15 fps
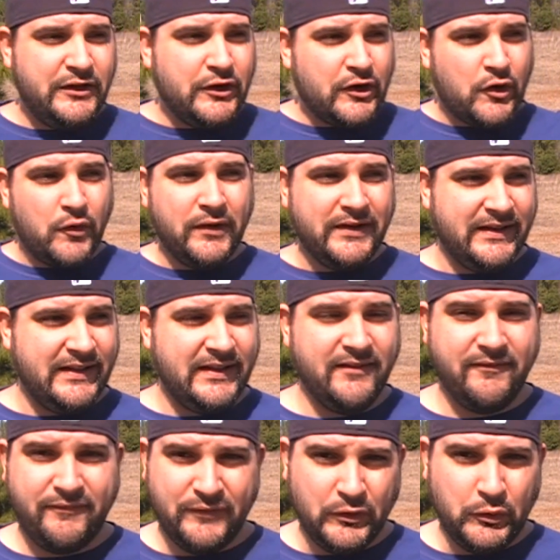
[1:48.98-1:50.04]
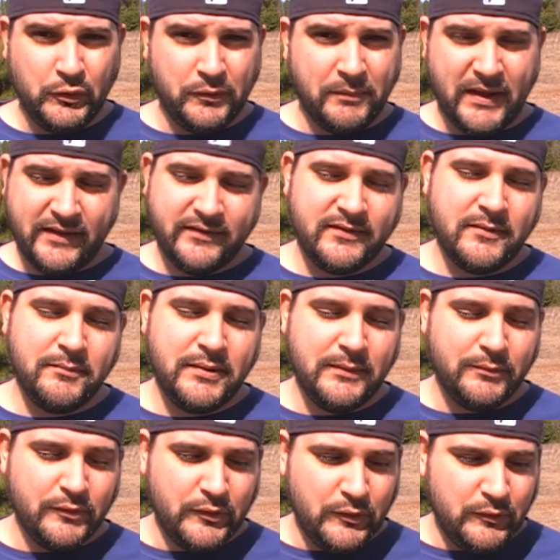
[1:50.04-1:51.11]
you're going to get fooled by some
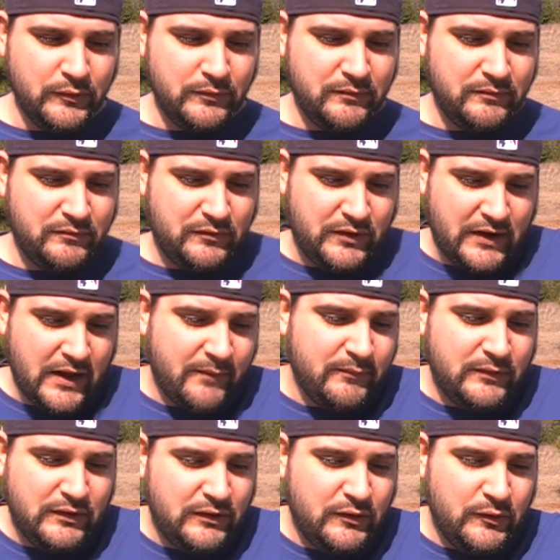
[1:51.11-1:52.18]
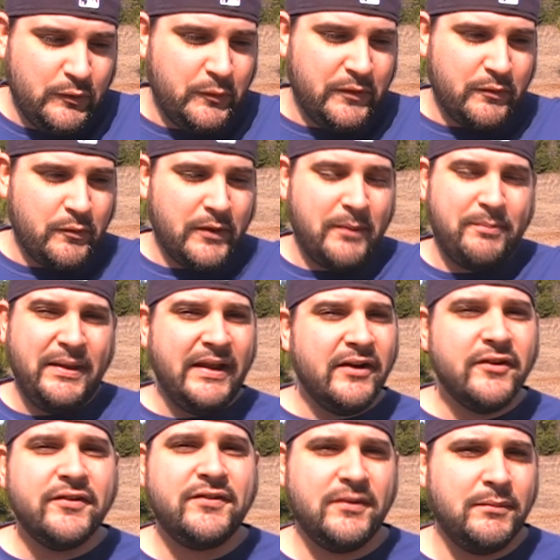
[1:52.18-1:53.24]
people who come to you with what
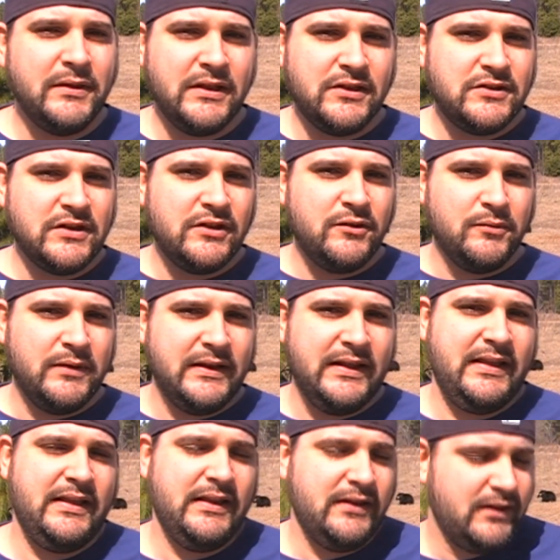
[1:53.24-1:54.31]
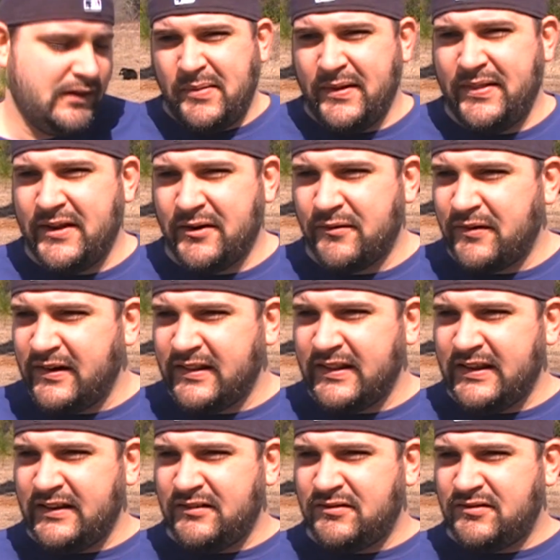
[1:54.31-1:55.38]
appears to be a genuine need, but they're
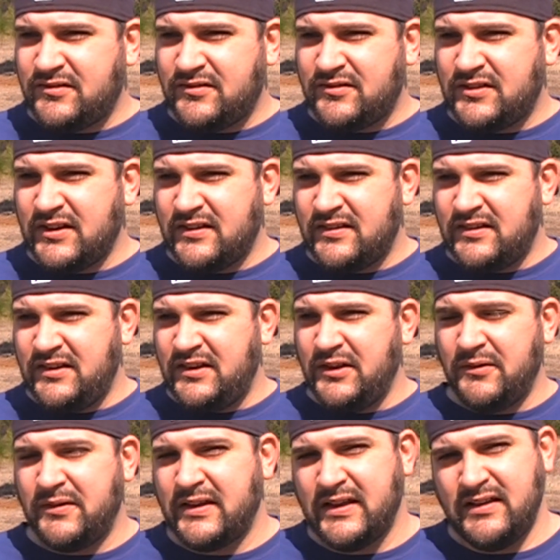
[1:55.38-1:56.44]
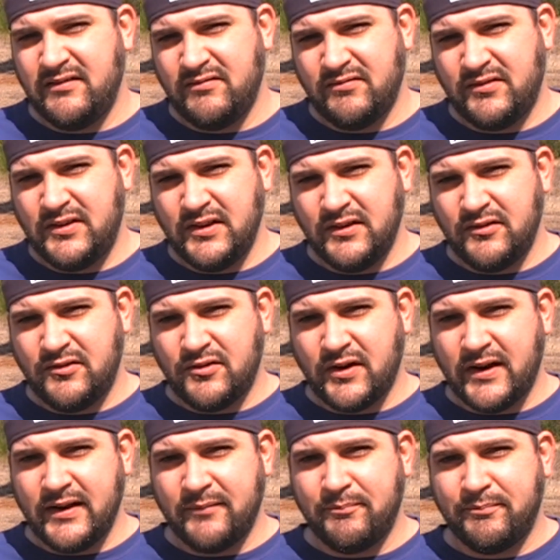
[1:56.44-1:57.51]
really just doing it to
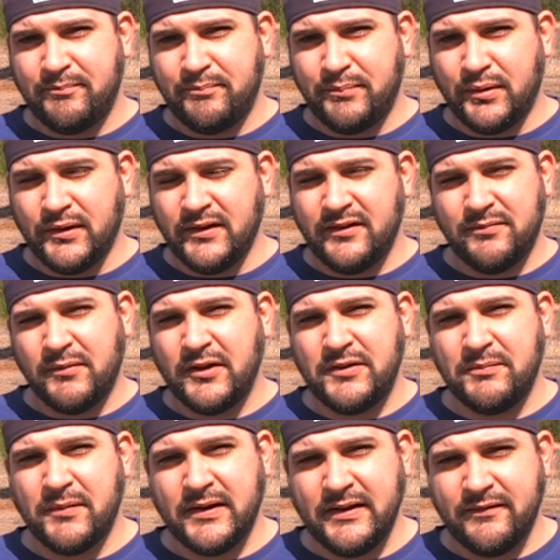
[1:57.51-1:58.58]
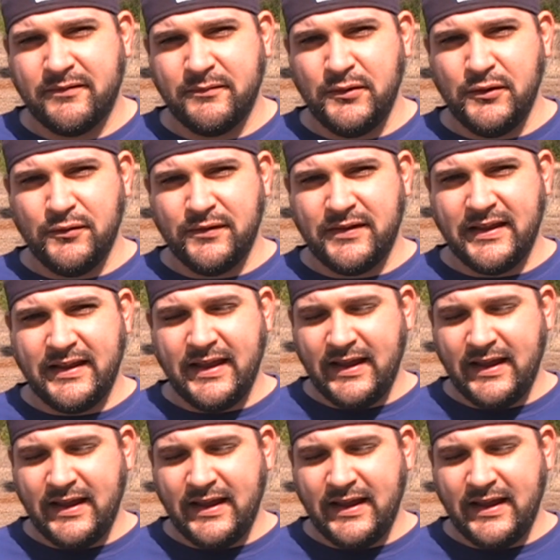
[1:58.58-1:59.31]
try to pull as much money from you as they